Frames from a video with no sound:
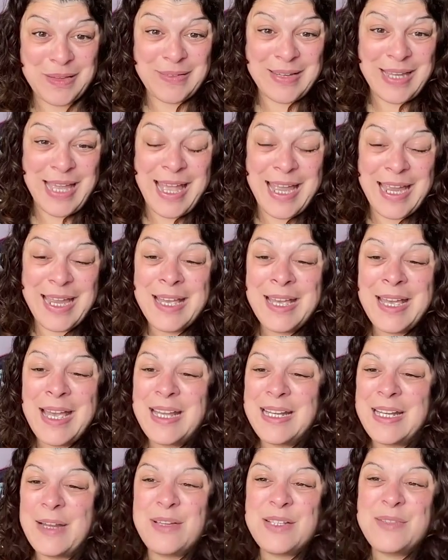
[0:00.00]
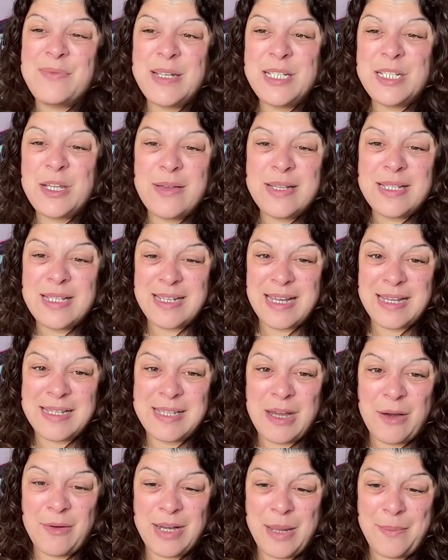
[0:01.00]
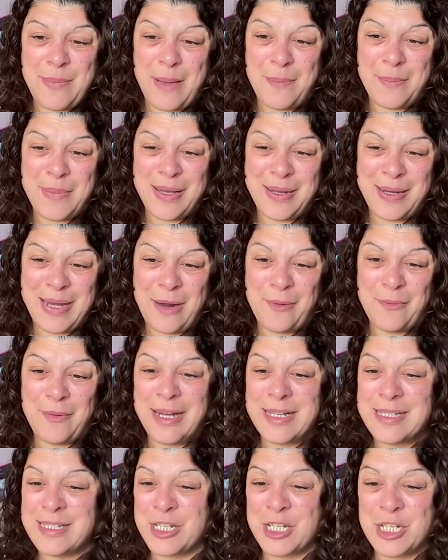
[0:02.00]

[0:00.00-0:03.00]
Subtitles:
Okay. Now, this video isn't necessarily about burnout, right?